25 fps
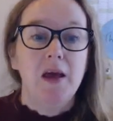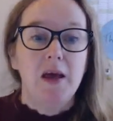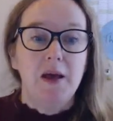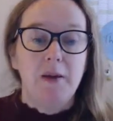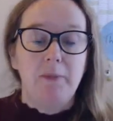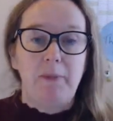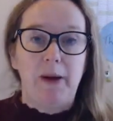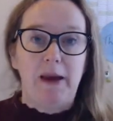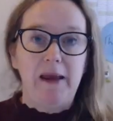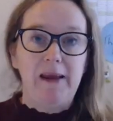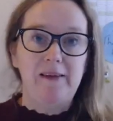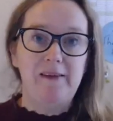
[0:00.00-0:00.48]

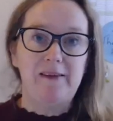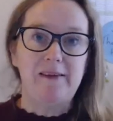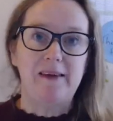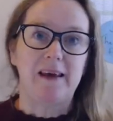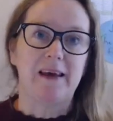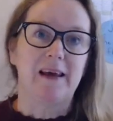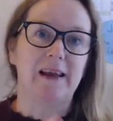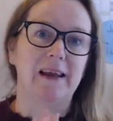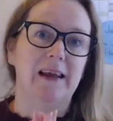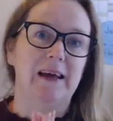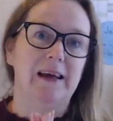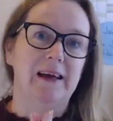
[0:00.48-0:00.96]

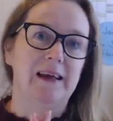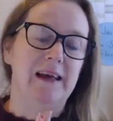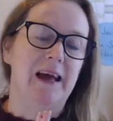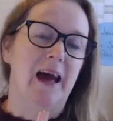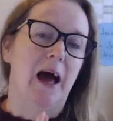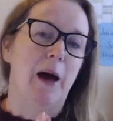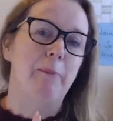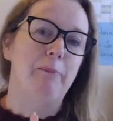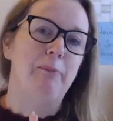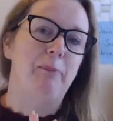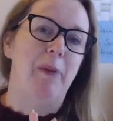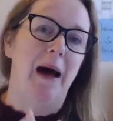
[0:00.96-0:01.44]
Basically,
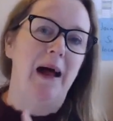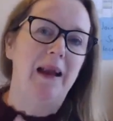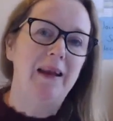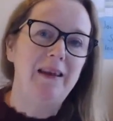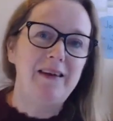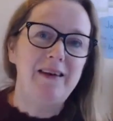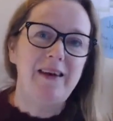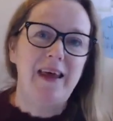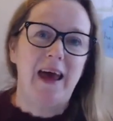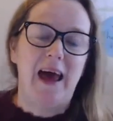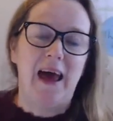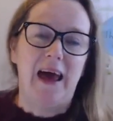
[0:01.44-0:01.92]
a
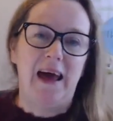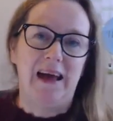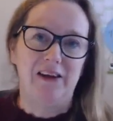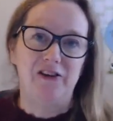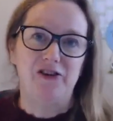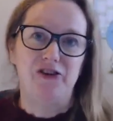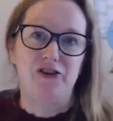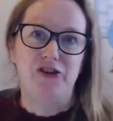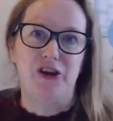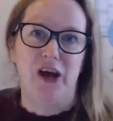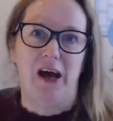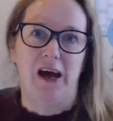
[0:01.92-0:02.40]
banned
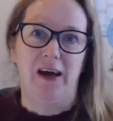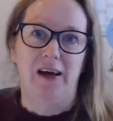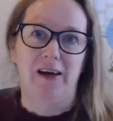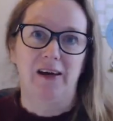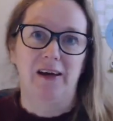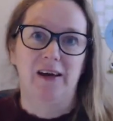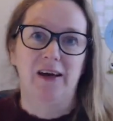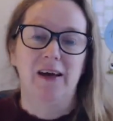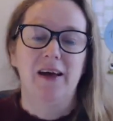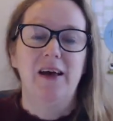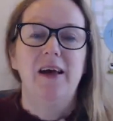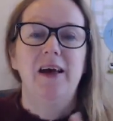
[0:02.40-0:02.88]
hashtag
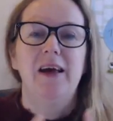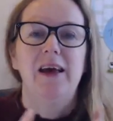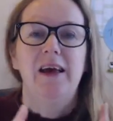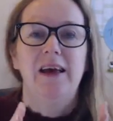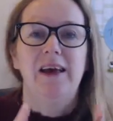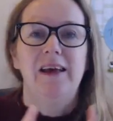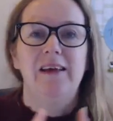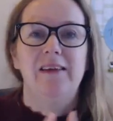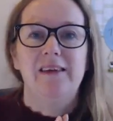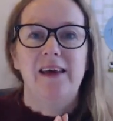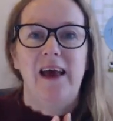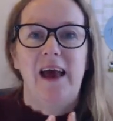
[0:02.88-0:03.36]

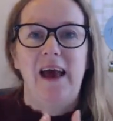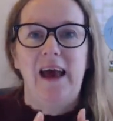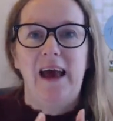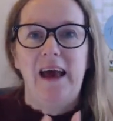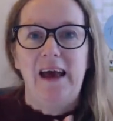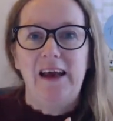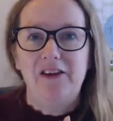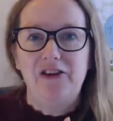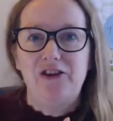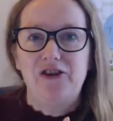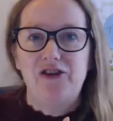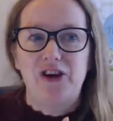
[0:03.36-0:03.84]
is a
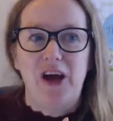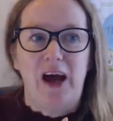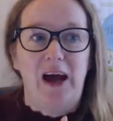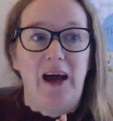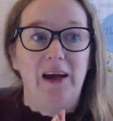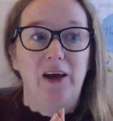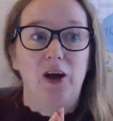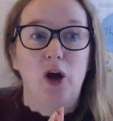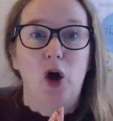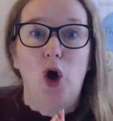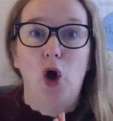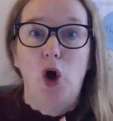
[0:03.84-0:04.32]

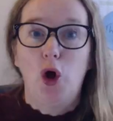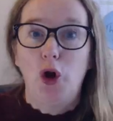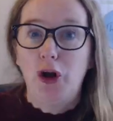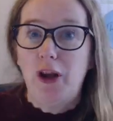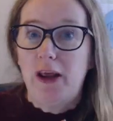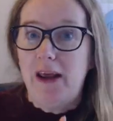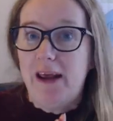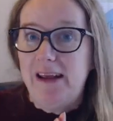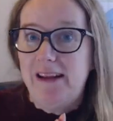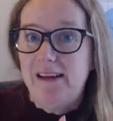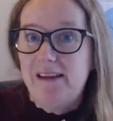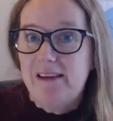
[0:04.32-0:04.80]
hashtag on
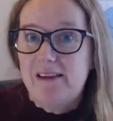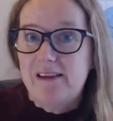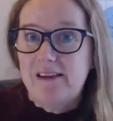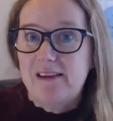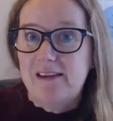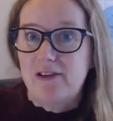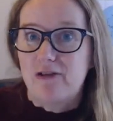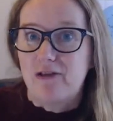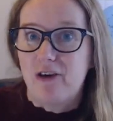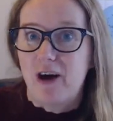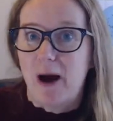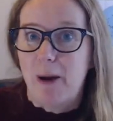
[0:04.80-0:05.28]

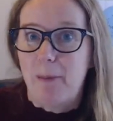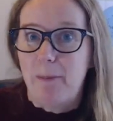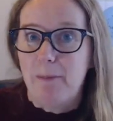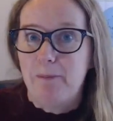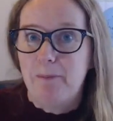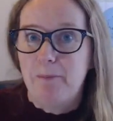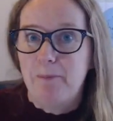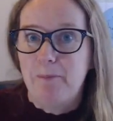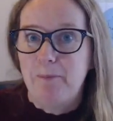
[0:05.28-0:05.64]
Instagram